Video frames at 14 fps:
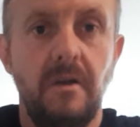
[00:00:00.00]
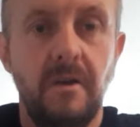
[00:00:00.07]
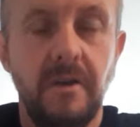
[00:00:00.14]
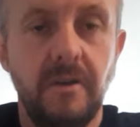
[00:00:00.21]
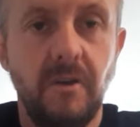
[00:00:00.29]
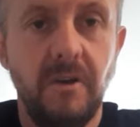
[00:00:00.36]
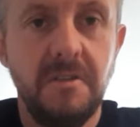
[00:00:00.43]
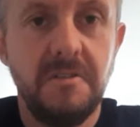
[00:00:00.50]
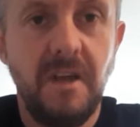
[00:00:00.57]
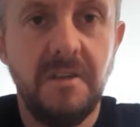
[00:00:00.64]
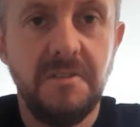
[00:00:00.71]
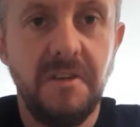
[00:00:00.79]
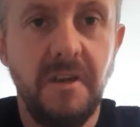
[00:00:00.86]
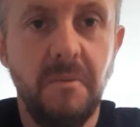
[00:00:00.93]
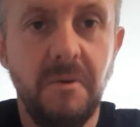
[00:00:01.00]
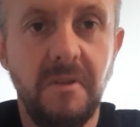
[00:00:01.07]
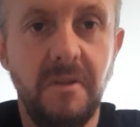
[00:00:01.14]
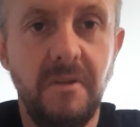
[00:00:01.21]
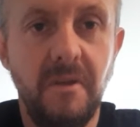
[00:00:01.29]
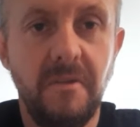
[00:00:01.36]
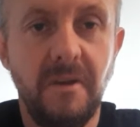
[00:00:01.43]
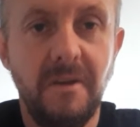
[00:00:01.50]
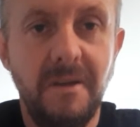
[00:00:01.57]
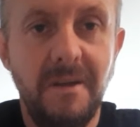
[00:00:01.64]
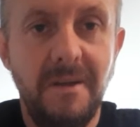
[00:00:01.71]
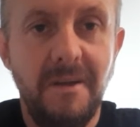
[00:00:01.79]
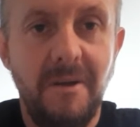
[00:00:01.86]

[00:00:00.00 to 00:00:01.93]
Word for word: Hi guys, Daz here with another